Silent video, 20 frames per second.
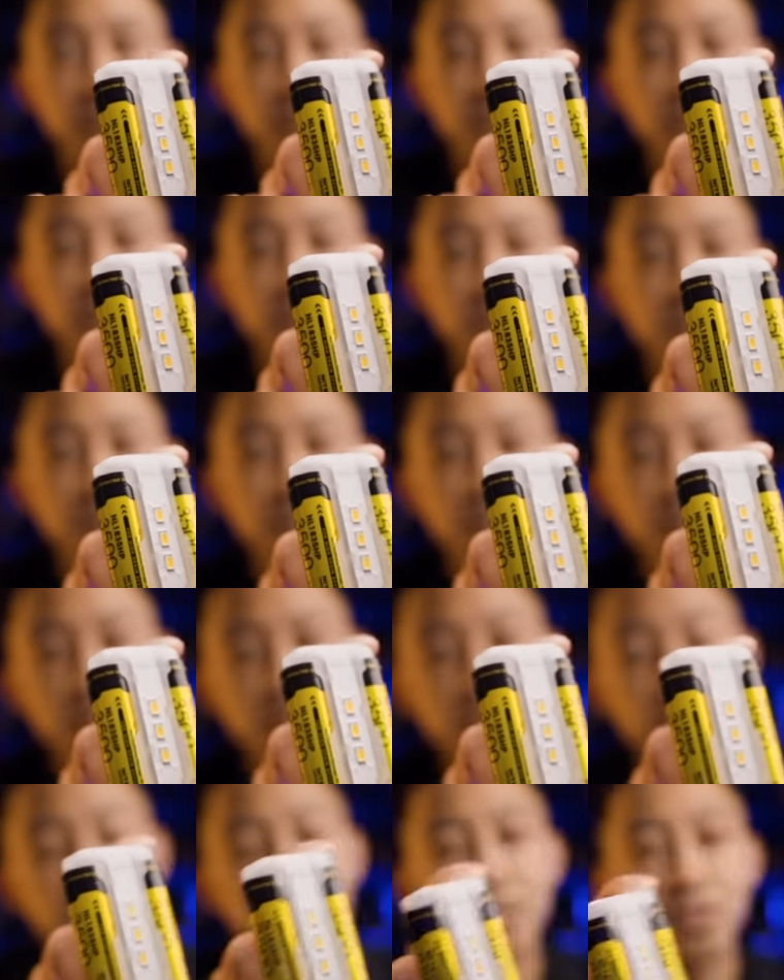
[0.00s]
batteries
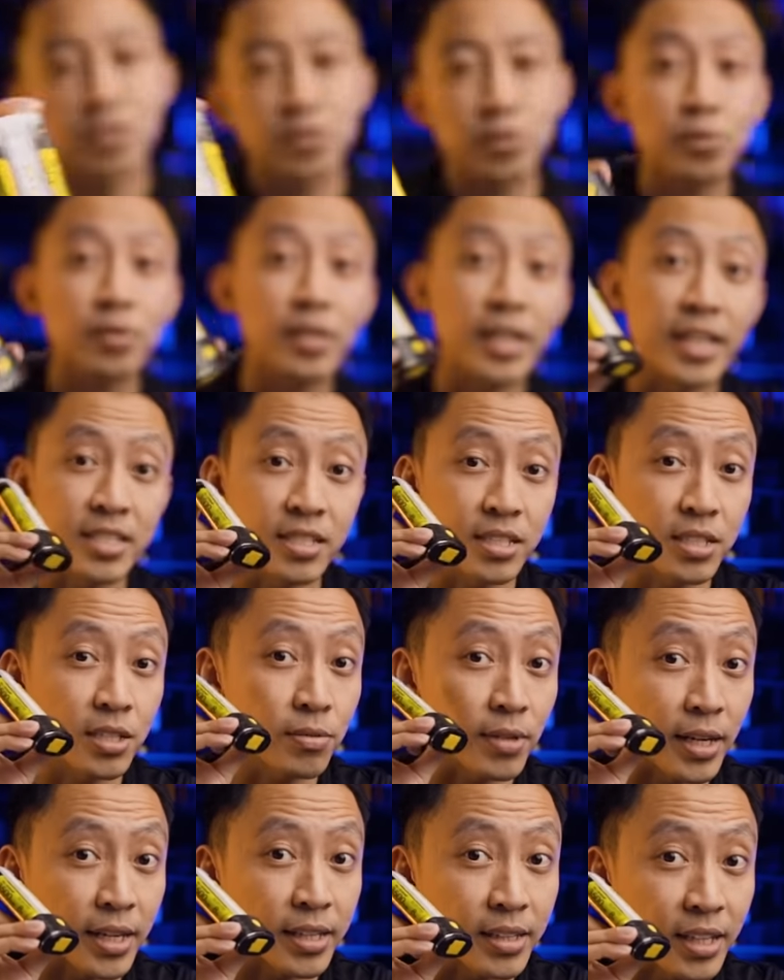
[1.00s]
here, so lesser
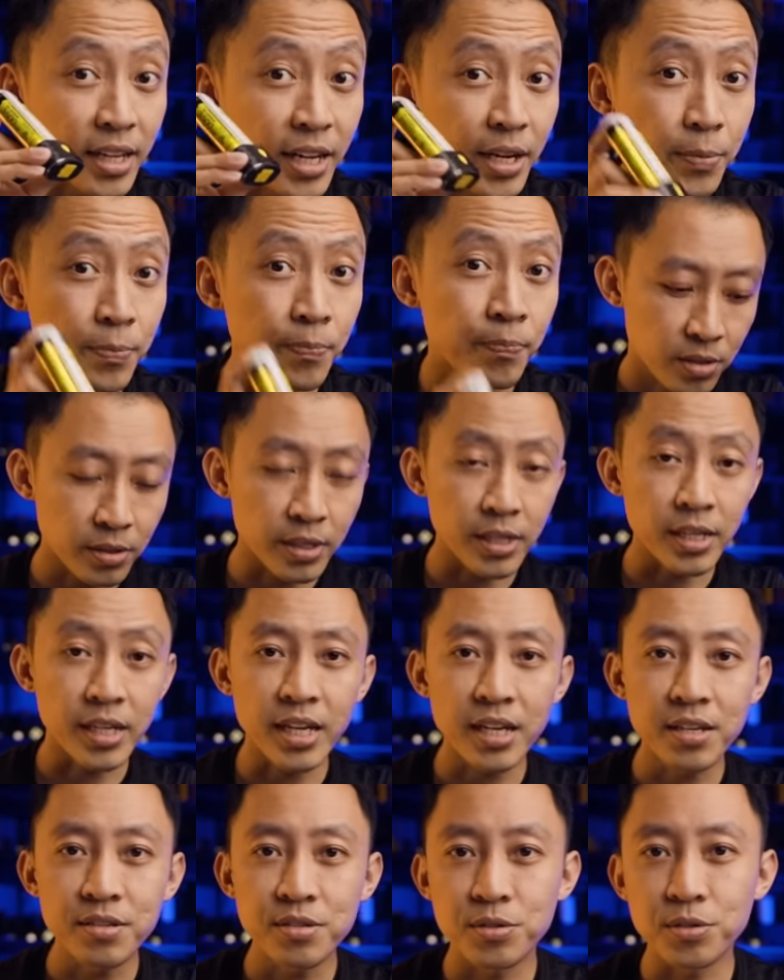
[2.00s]
runtime. So in
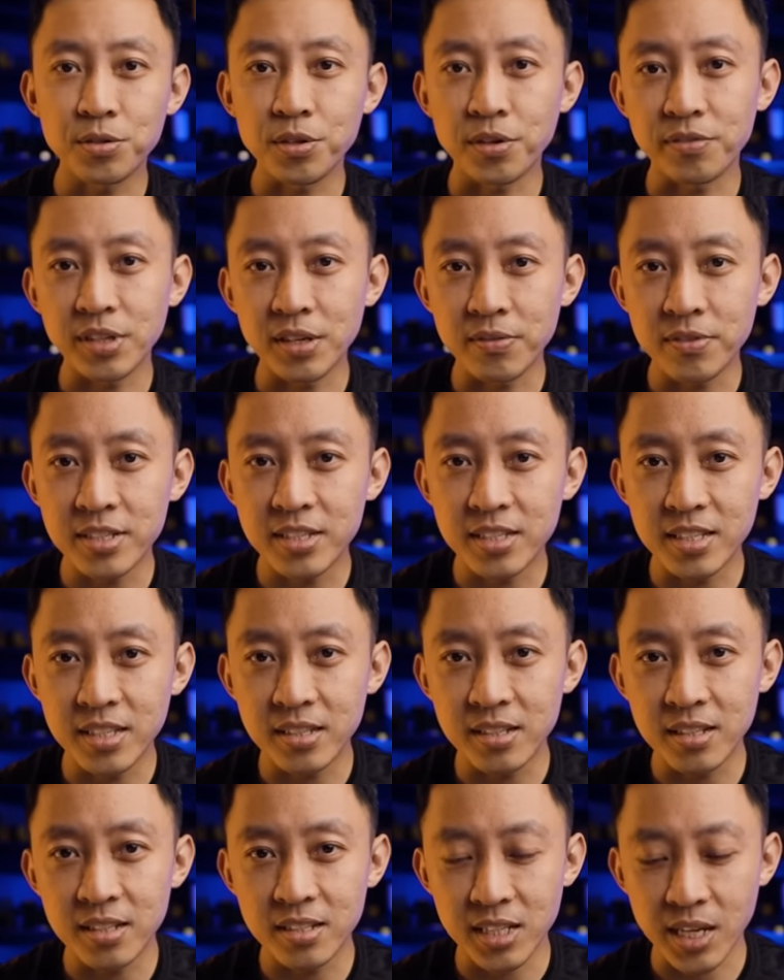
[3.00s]
case you have never
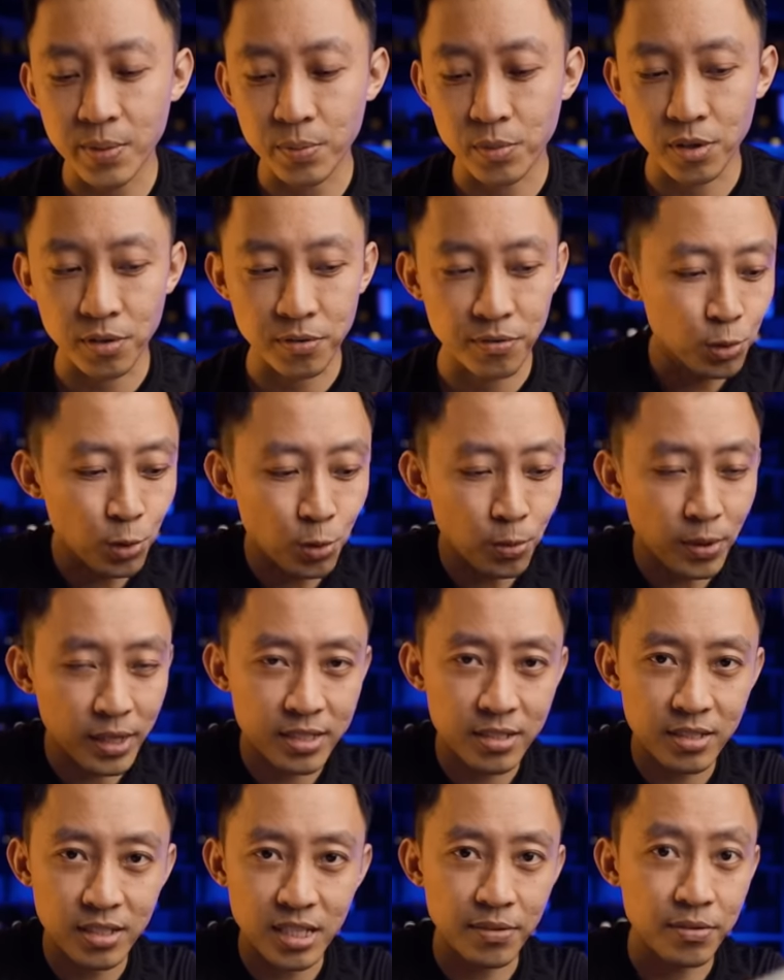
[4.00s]
seen this type of
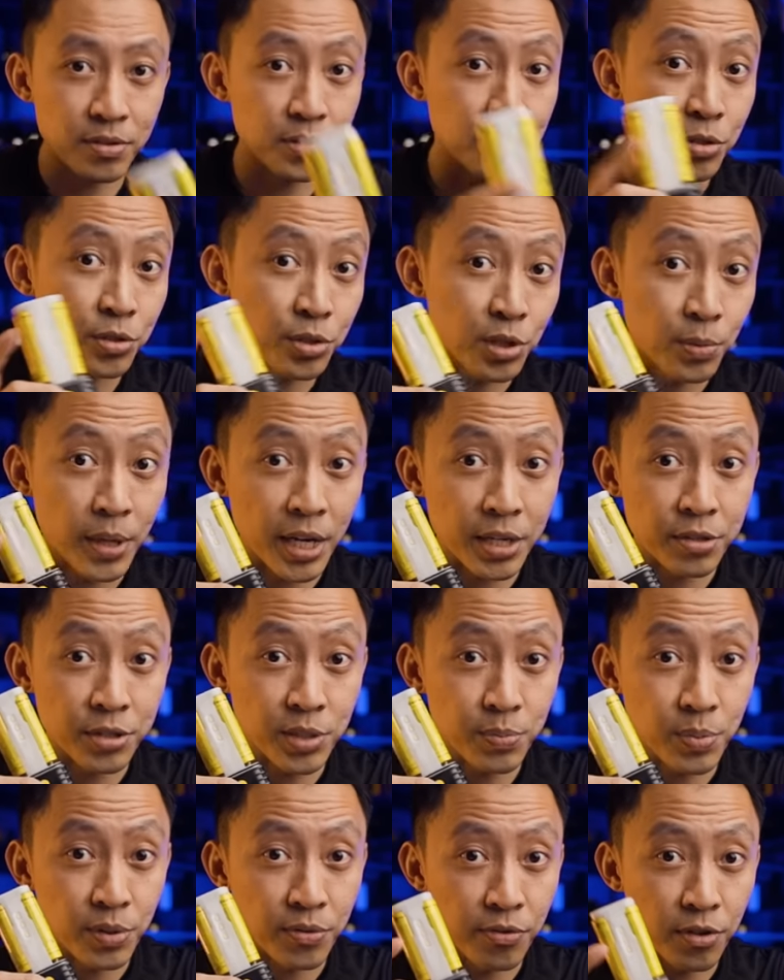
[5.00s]
21700
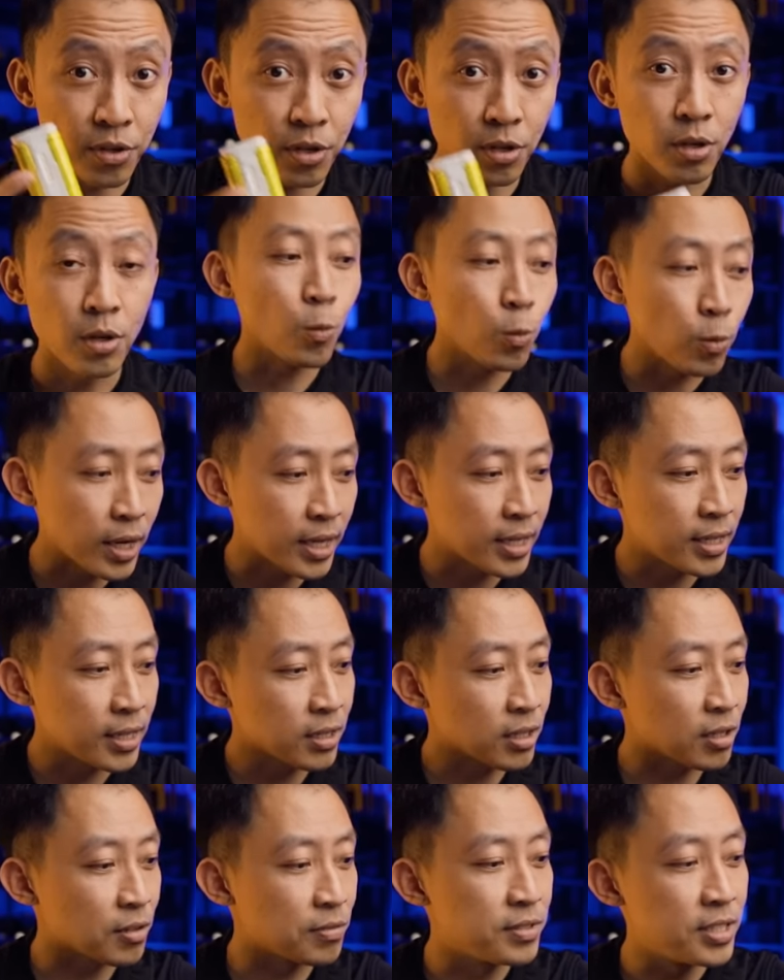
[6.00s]
batteries before,
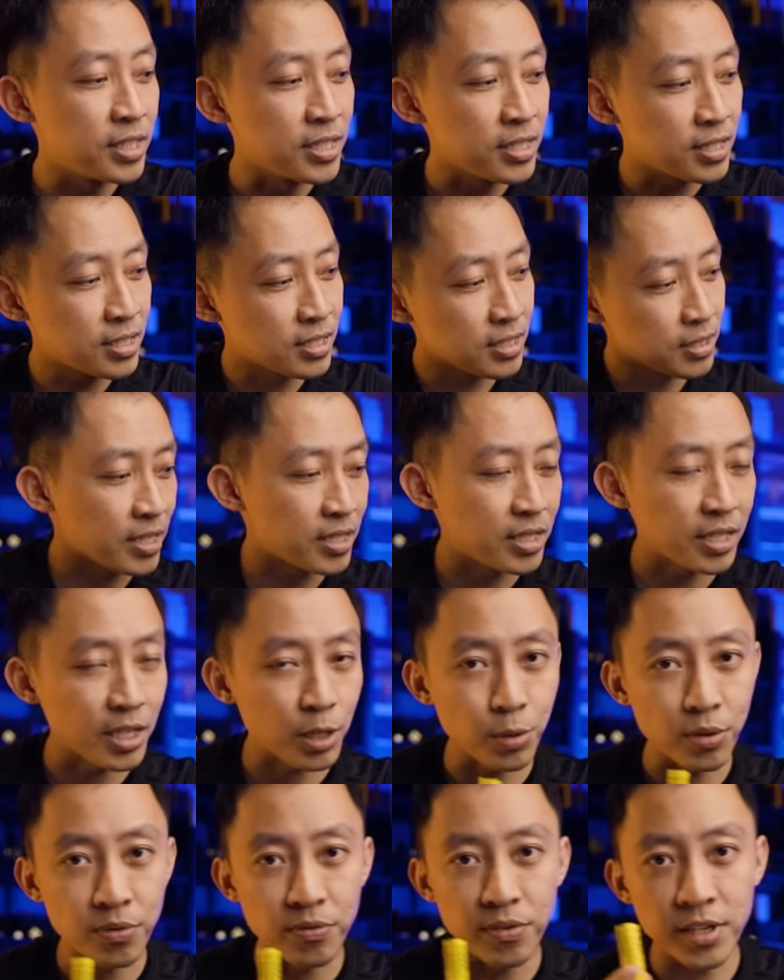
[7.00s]
one of this is the
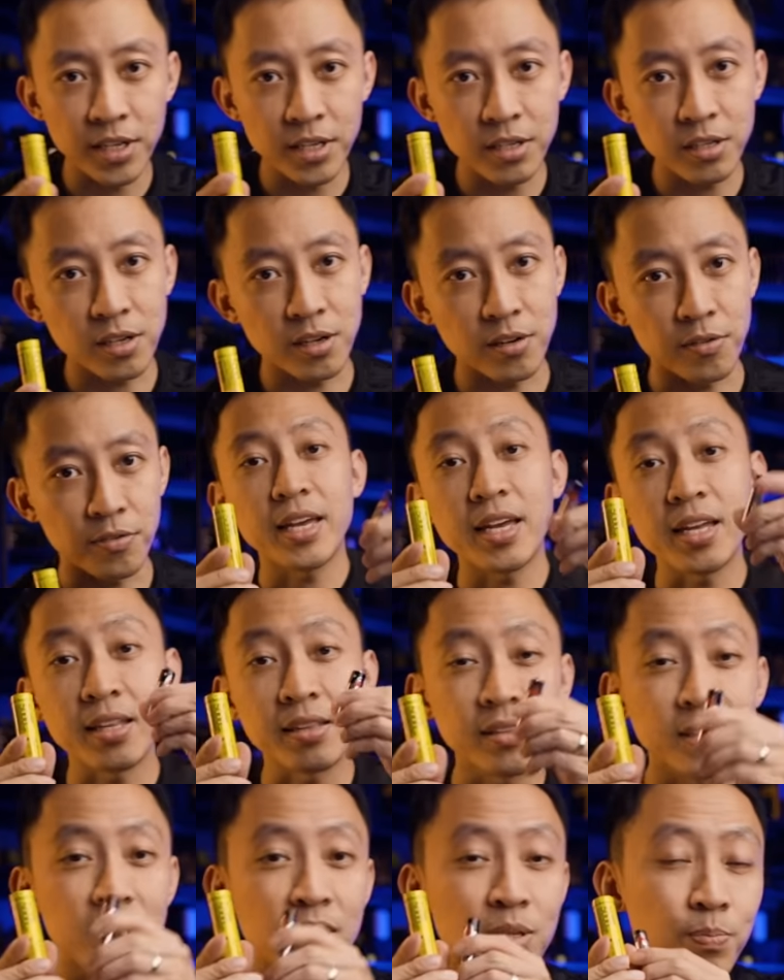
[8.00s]
equivalent of
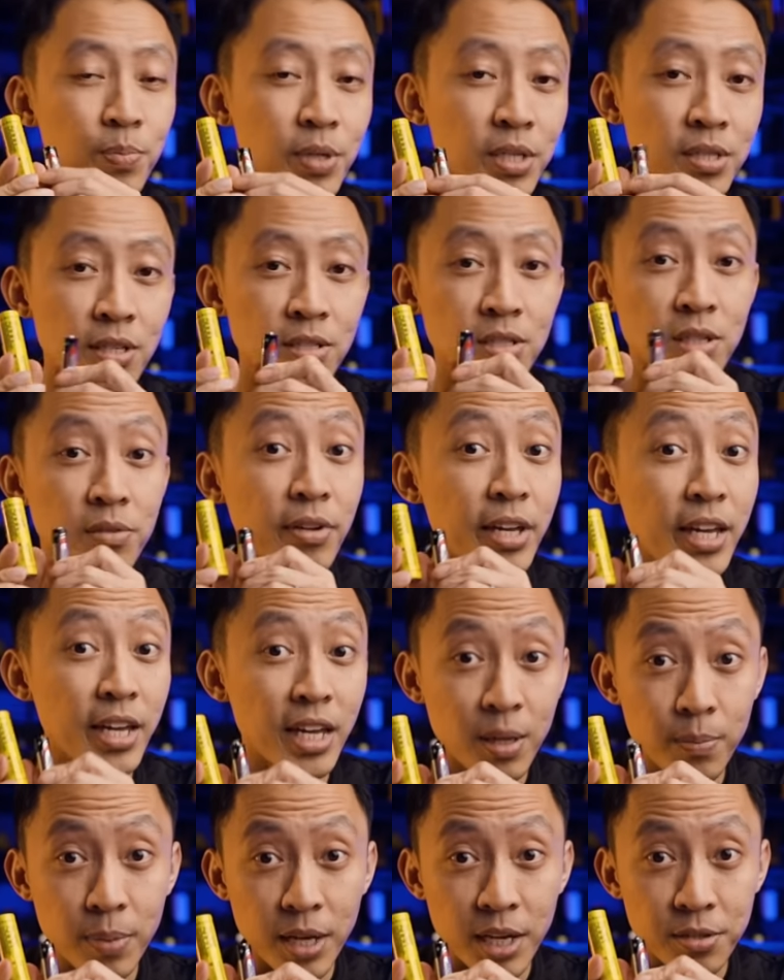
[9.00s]
18 pieces of
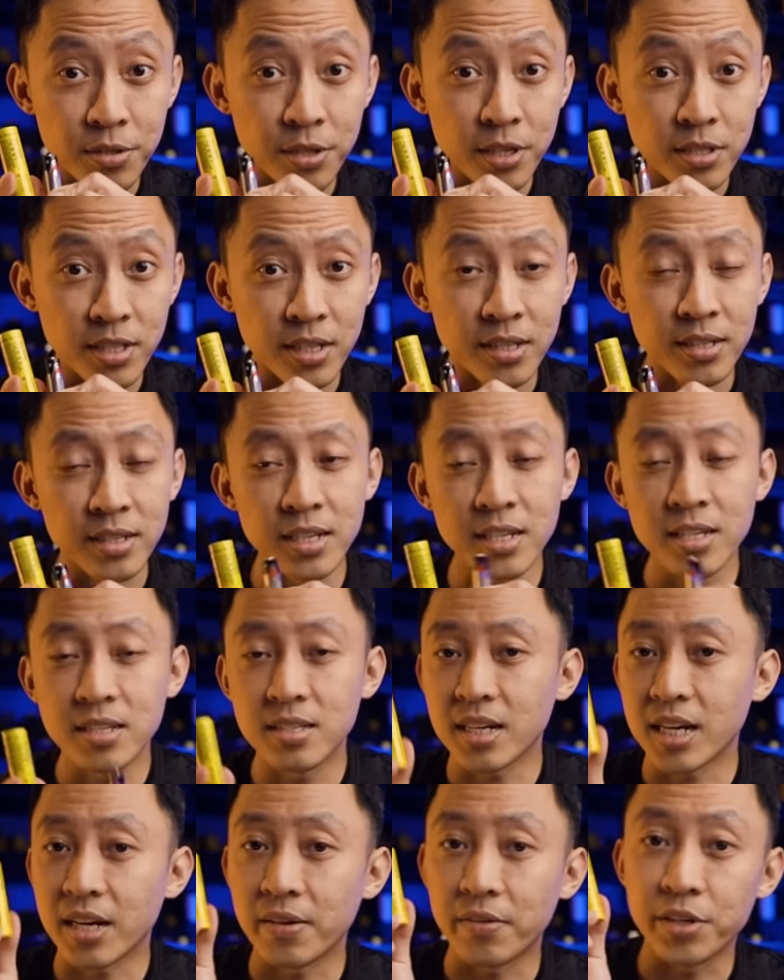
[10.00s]
AA batteries, and
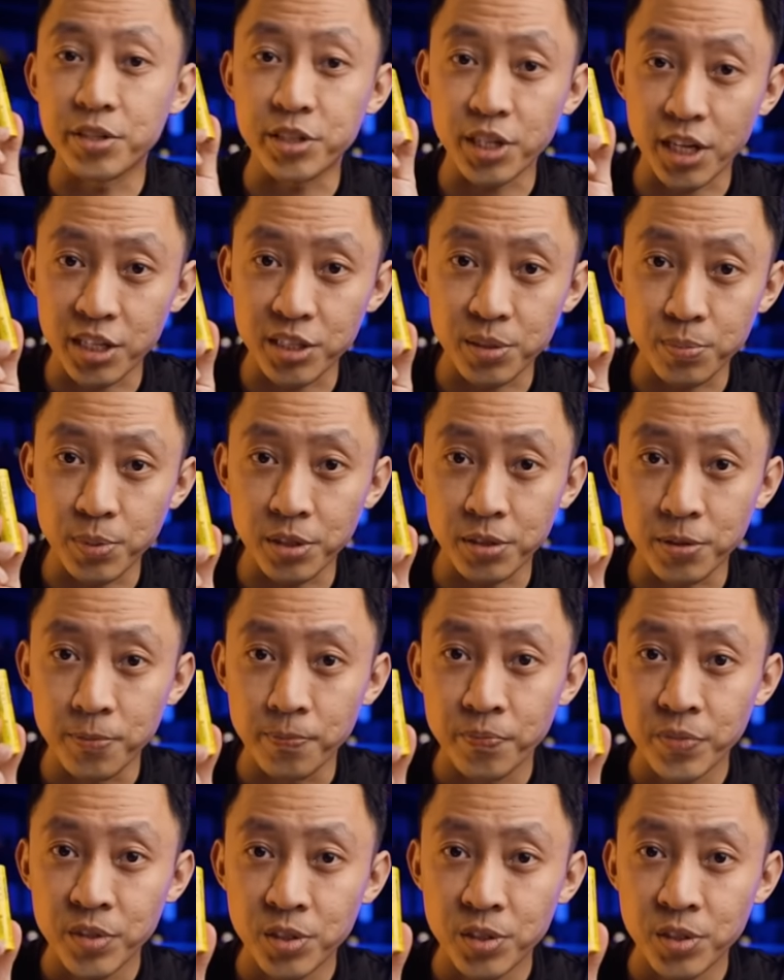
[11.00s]
these are rechargeable.